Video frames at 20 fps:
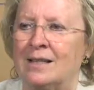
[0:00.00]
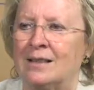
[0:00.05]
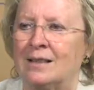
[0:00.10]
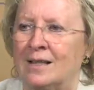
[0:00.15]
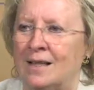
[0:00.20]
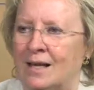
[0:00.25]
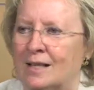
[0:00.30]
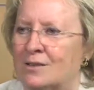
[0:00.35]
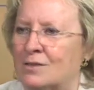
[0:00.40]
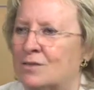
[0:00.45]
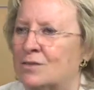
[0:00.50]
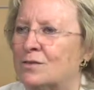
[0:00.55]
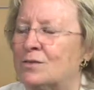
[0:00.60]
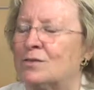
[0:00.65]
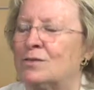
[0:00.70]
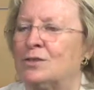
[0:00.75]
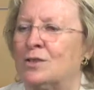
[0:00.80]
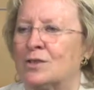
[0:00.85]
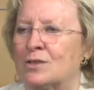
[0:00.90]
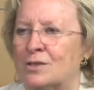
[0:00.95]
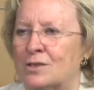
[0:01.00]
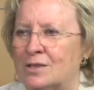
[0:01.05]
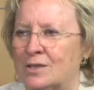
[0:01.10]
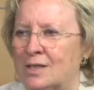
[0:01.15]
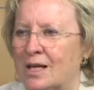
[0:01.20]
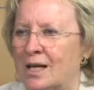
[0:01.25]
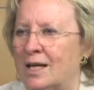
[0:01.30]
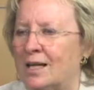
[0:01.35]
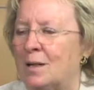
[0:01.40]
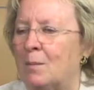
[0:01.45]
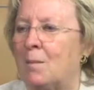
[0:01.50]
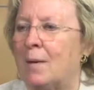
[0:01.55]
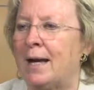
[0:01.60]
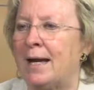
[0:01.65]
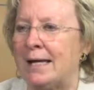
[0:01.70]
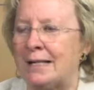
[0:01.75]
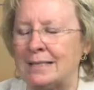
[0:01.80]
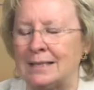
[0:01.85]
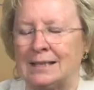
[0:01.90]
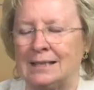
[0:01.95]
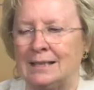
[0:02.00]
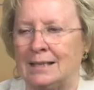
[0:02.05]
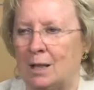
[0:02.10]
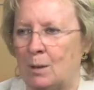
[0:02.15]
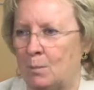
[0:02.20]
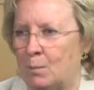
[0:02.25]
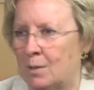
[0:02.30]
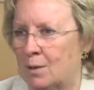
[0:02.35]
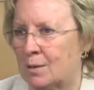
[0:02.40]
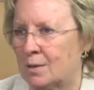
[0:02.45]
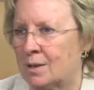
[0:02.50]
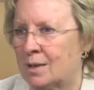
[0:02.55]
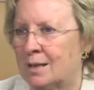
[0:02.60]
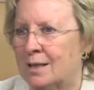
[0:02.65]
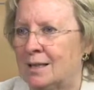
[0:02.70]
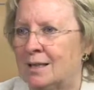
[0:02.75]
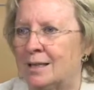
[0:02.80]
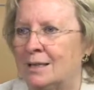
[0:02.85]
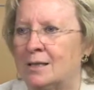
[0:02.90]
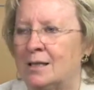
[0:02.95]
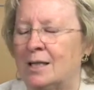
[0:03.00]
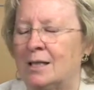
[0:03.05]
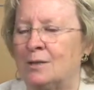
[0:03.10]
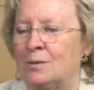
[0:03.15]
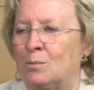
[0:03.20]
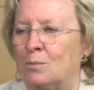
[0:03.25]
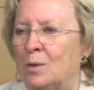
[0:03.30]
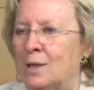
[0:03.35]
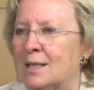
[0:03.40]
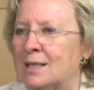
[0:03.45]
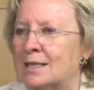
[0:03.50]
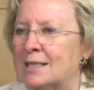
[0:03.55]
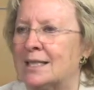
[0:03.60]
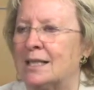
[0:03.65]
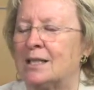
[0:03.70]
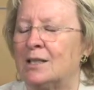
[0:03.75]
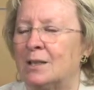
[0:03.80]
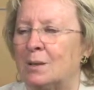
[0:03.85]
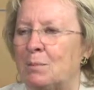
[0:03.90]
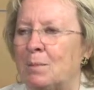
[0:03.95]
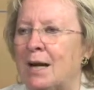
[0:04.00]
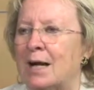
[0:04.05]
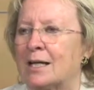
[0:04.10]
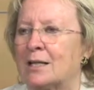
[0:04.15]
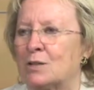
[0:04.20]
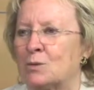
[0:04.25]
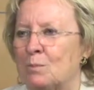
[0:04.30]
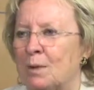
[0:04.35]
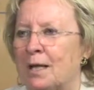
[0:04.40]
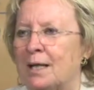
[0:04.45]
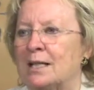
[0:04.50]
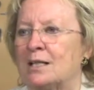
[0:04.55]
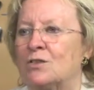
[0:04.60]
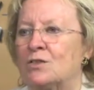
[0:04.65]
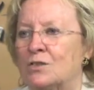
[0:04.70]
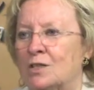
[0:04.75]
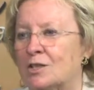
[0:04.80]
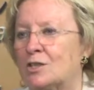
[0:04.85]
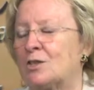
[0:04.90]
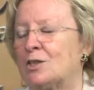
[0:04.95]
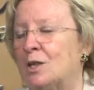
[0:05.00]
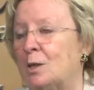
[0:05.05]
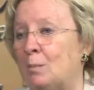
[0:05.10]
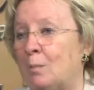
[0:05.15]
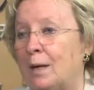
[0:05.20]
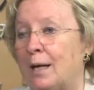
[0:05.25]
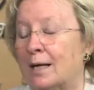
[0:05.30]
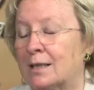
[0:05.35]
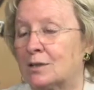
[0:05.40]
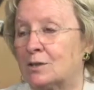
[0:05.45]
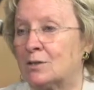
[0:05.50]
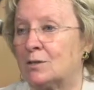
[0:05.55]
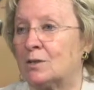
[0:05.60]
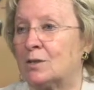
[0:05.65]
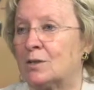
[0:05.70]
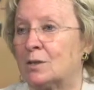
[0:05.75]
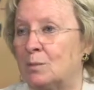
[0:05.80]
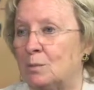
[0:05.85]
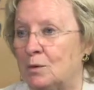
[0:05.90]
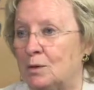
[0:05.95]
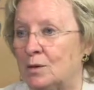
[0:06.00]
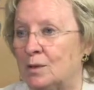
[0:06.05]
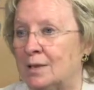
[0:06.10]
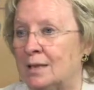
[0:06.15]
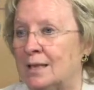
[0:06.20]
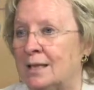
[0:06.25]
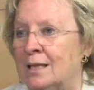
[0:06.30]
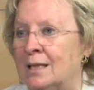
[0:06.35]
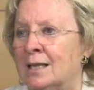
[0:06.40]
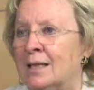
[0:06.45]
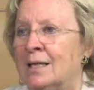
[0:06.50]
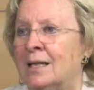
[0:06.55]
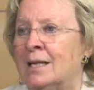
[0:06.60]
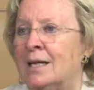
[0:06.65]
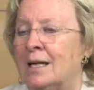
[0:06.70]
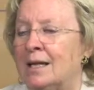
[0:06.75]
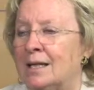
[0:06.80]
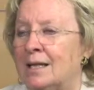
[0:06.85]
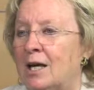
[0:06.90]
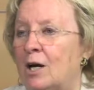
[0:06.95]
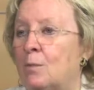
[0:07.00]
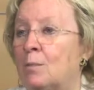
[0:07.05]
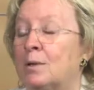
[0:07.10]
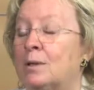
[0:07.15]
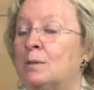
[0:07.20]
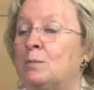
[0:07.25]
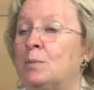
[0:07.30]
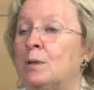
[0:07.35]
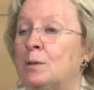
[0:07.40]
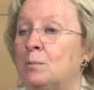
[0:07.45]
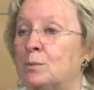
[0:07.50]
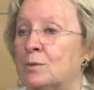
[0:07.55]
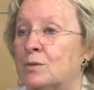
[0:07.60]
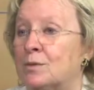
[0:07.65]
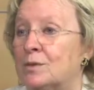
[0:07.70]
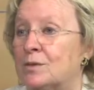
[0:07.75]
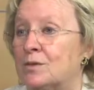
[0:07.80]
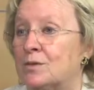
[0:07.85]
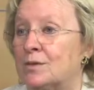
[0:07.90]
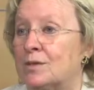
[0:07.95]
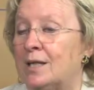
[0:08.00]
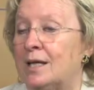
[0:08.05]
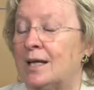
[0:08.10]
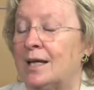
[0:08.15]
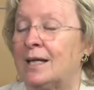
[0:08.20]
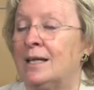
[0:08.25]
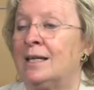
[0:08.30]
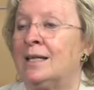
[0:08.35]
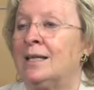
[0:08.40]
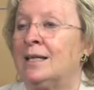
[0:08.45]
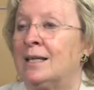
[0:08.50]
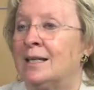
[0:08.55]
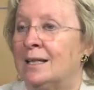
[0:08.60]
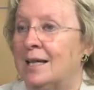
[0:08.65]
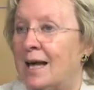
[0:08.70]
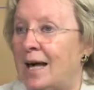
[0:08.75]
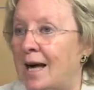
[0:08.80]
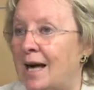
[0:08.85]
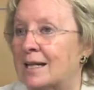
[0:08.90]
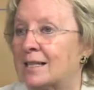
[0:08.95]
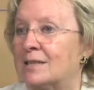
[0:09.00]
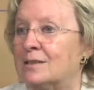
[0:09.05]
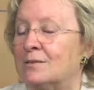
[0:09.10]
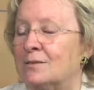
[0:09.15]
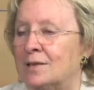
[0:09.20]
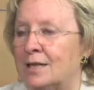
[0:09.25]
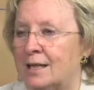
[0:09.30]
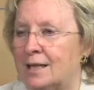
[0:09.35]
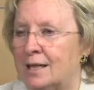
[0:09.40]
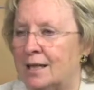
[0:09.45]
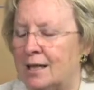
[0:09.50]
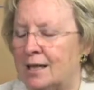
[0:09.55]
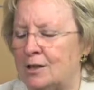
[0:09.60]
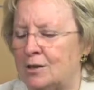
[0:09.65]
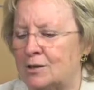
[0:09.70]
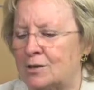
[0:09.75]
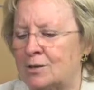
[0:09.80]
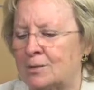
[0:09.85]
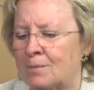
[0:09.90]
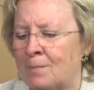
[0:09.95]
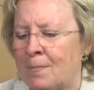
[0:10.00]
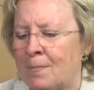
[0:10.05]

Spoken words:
that's just an amazing number. And we can tell that MAC is making such an impact to the community and helping people to stay active and engaged.